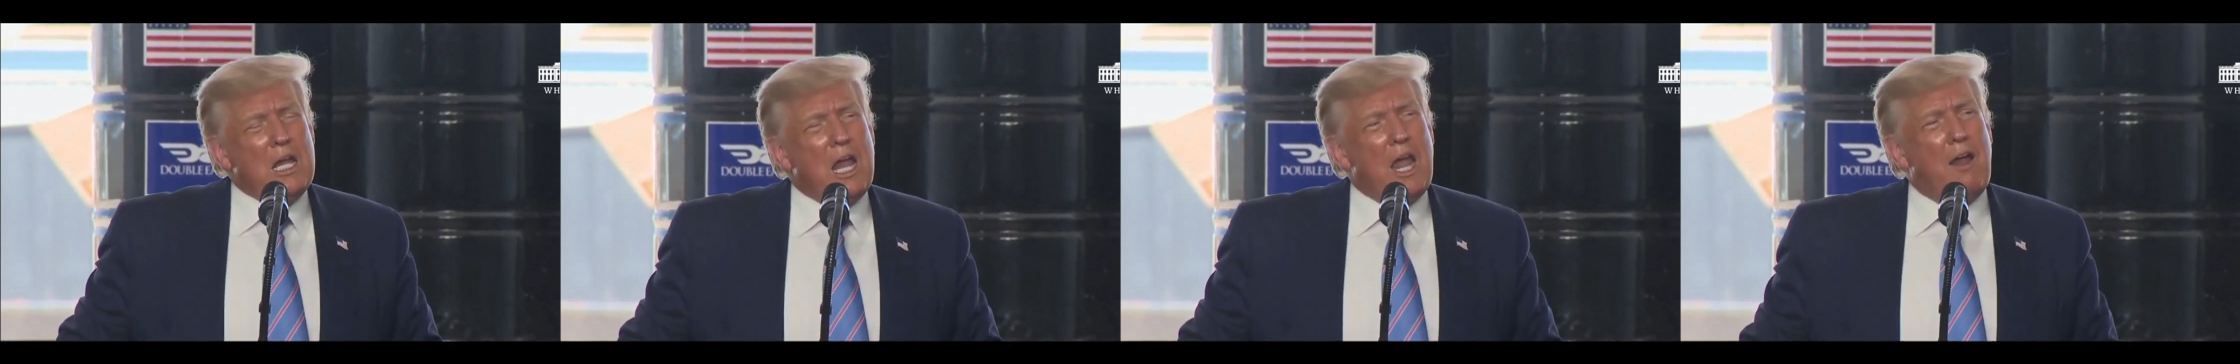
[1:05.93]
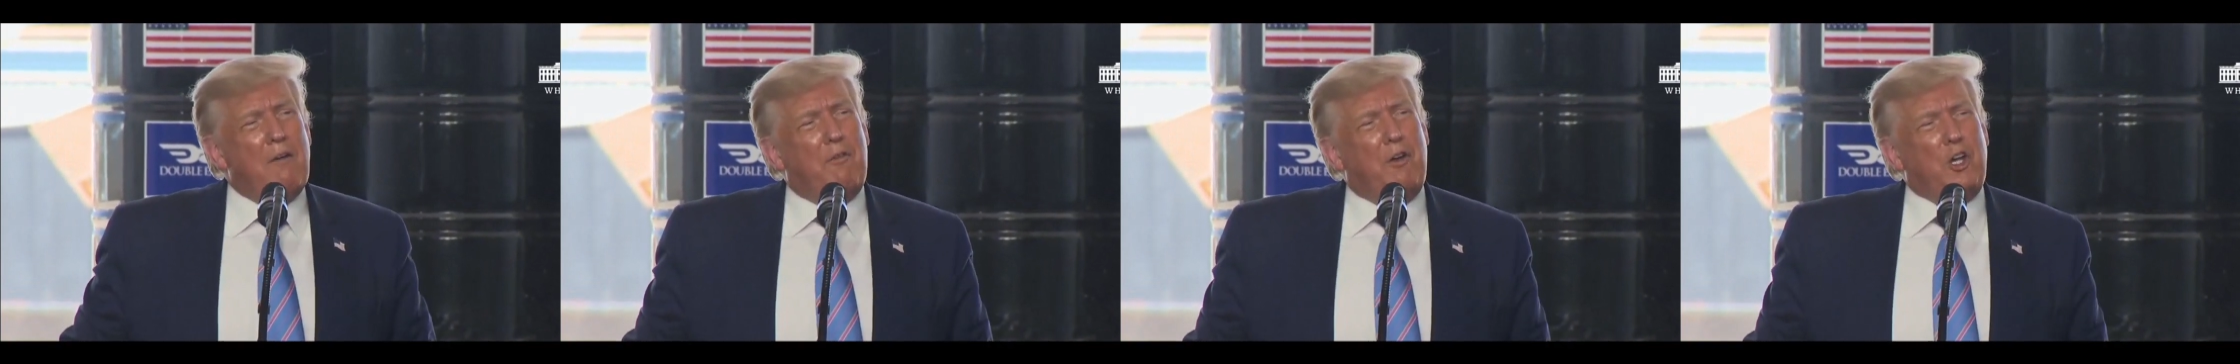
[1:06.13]

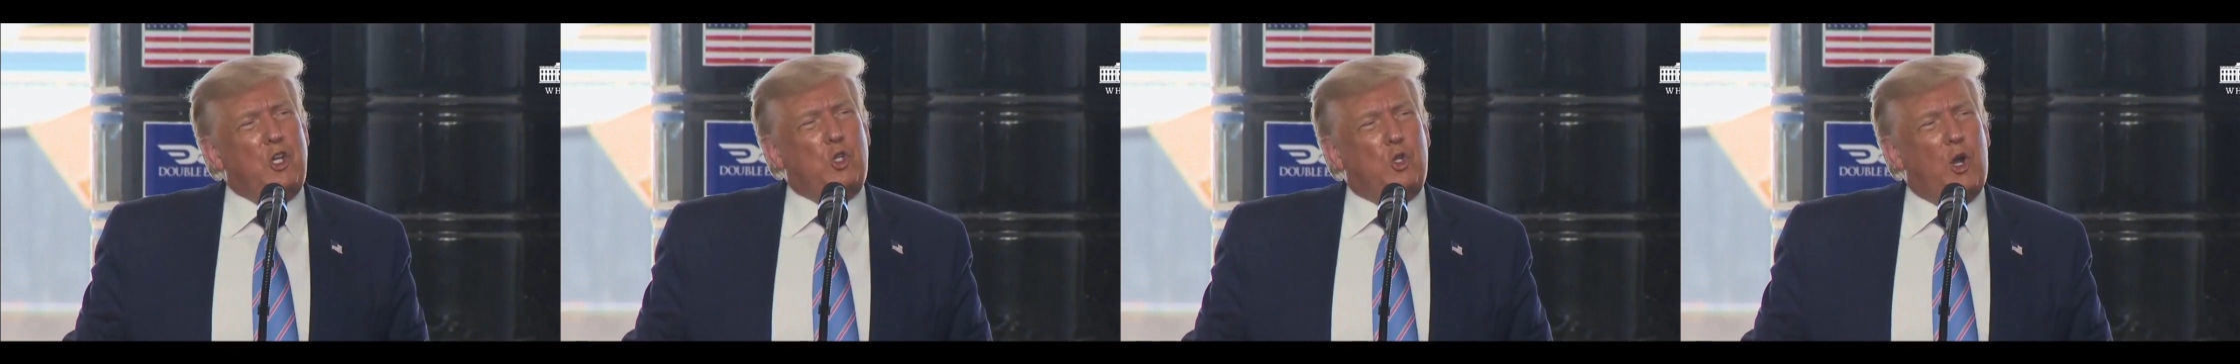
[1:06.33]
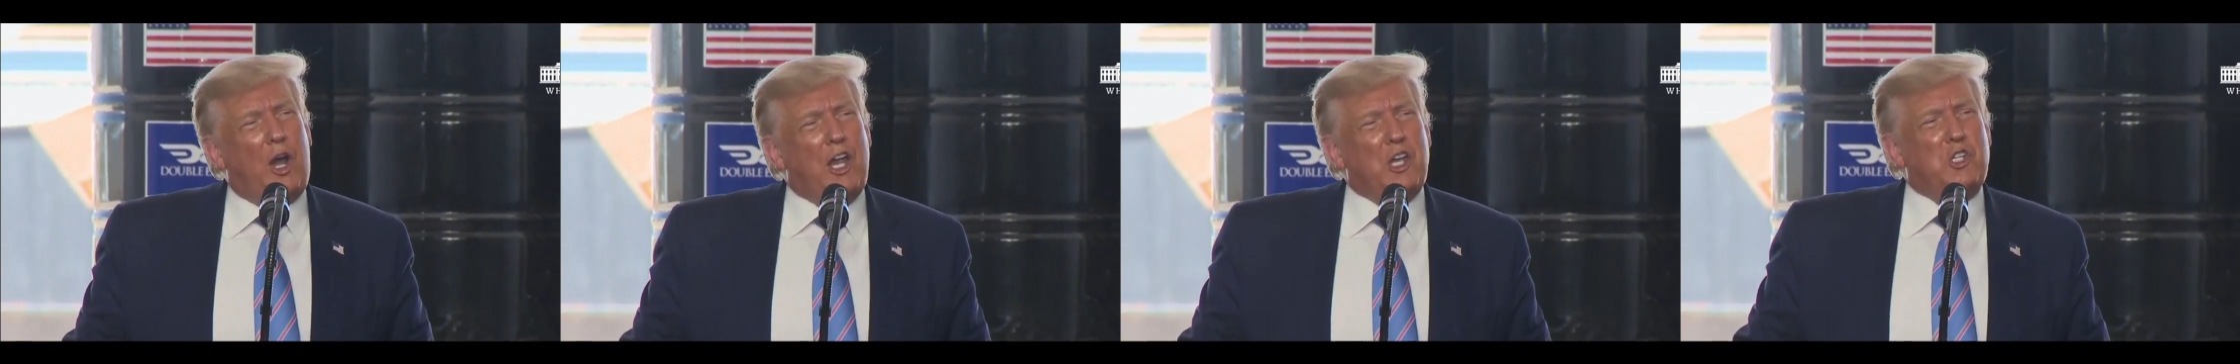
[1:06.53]
every
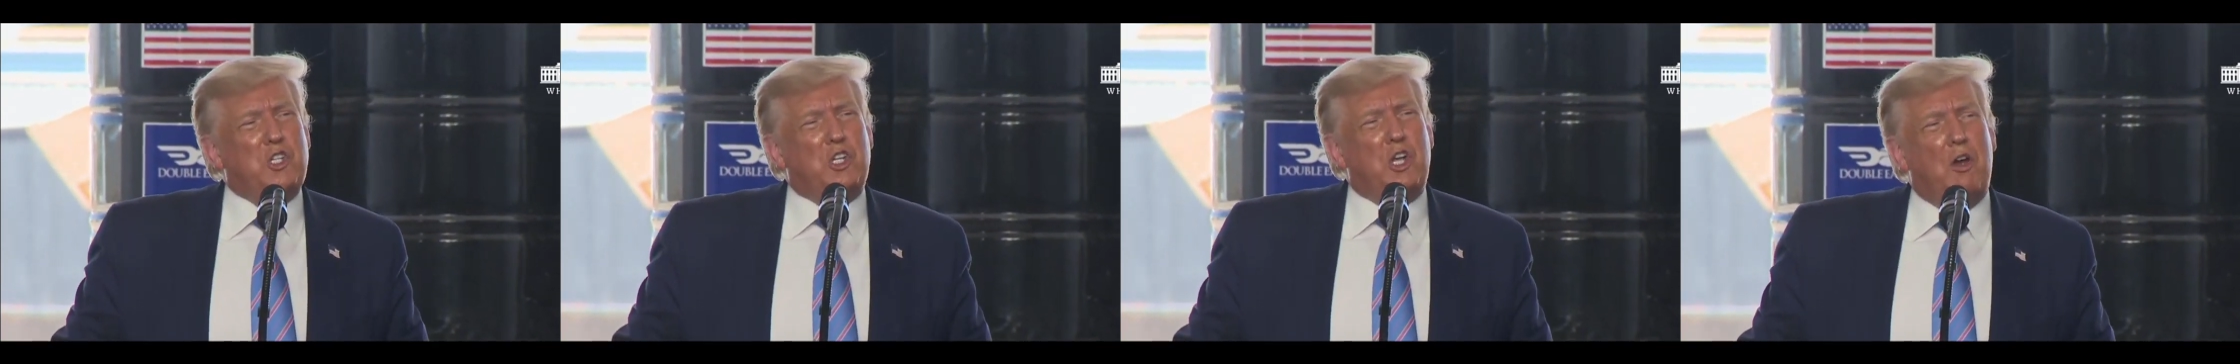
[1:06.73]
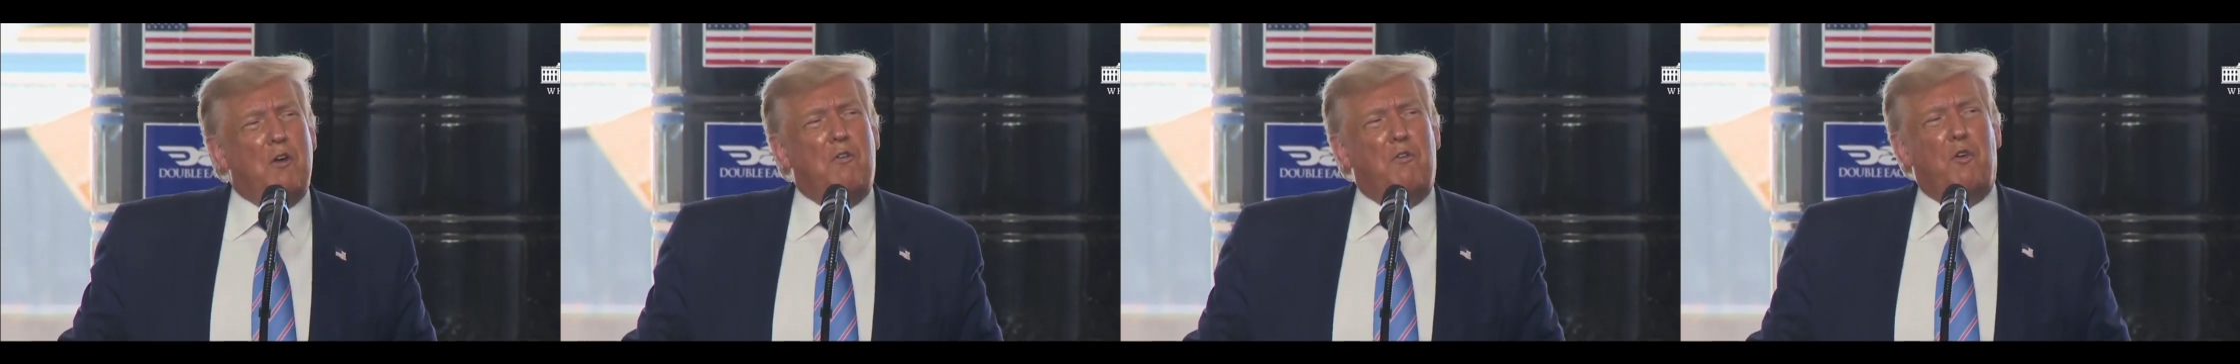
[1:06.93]

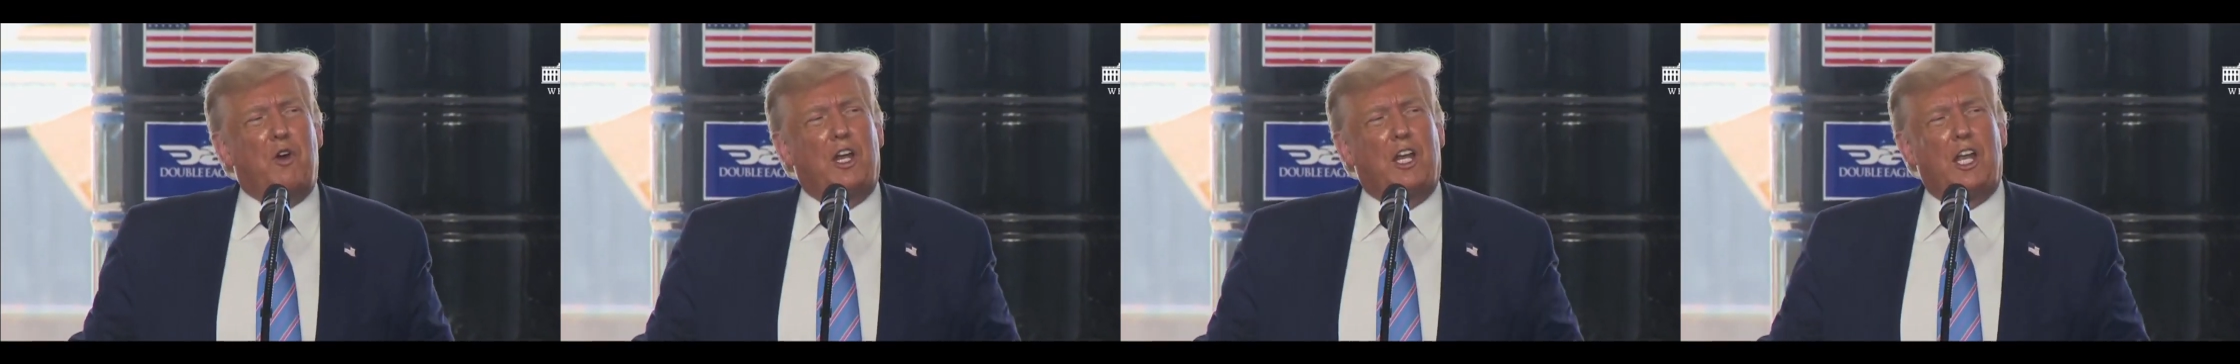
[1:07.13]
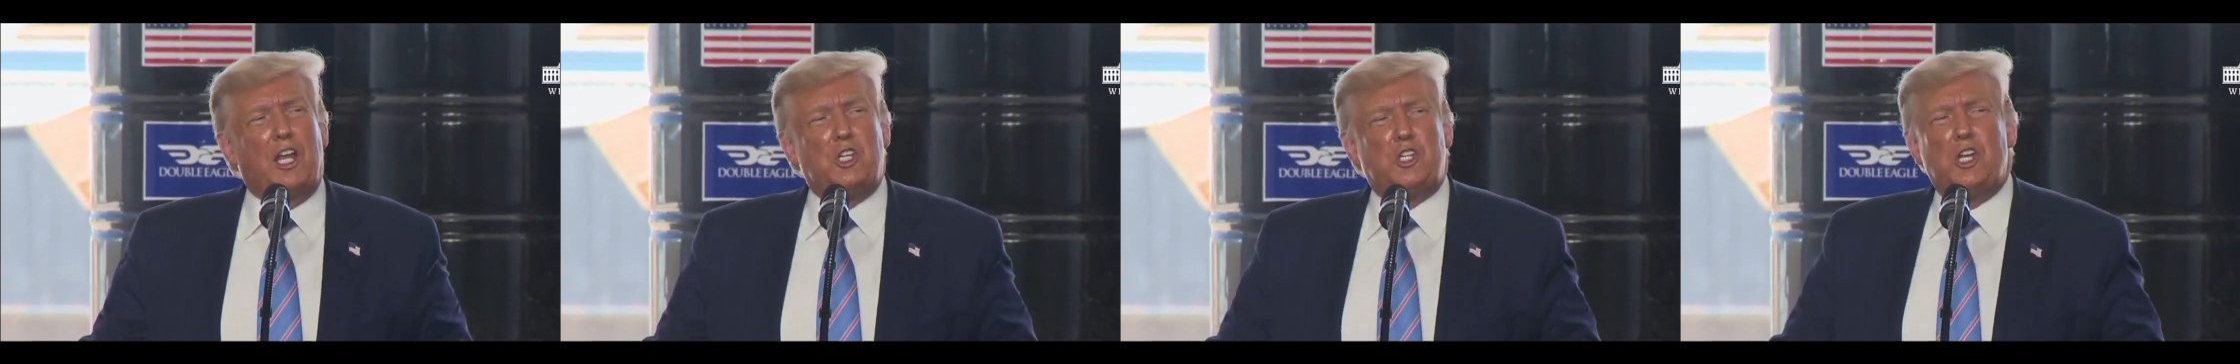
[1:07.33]
trace of
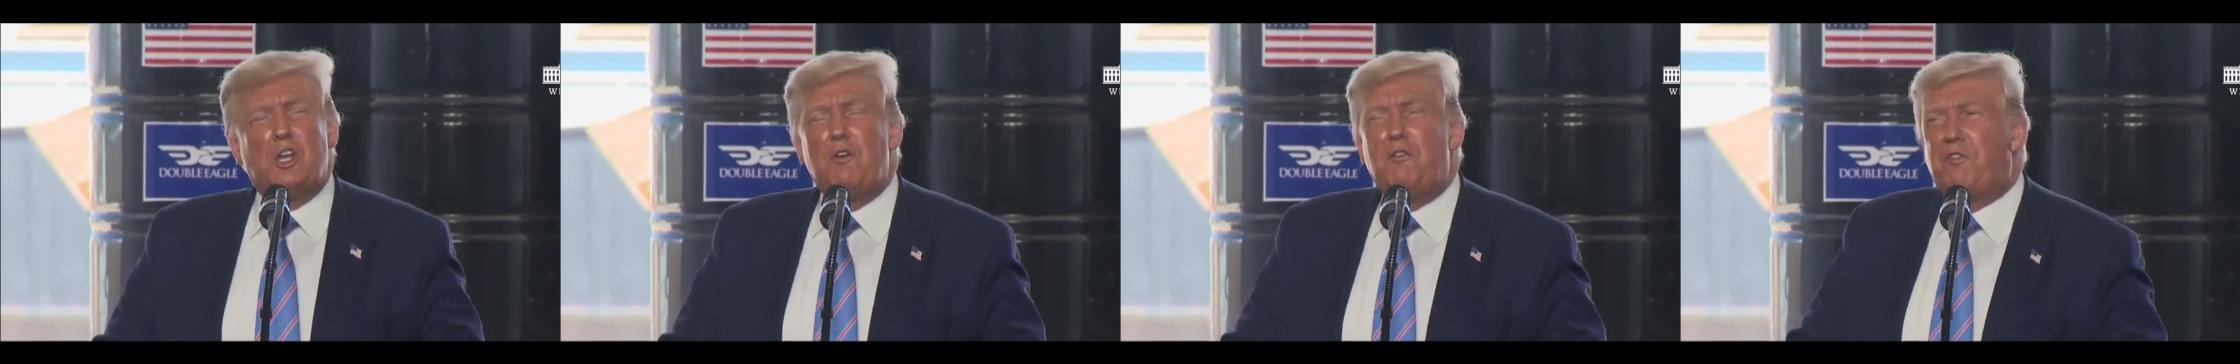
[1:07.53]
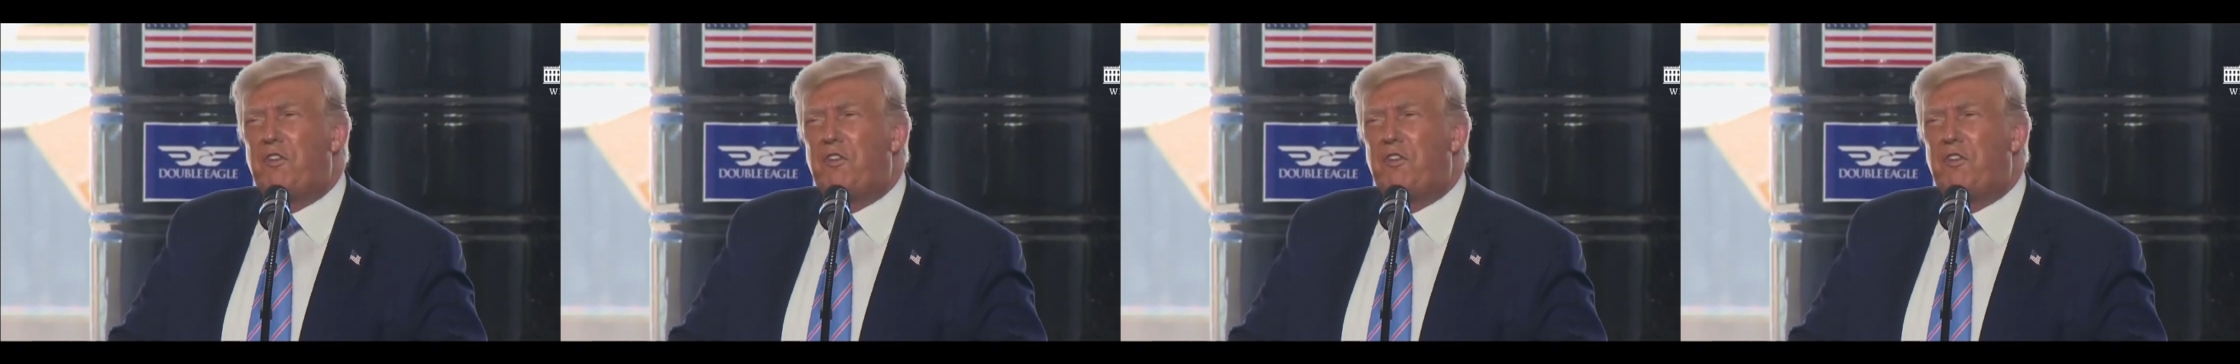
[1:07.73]
religion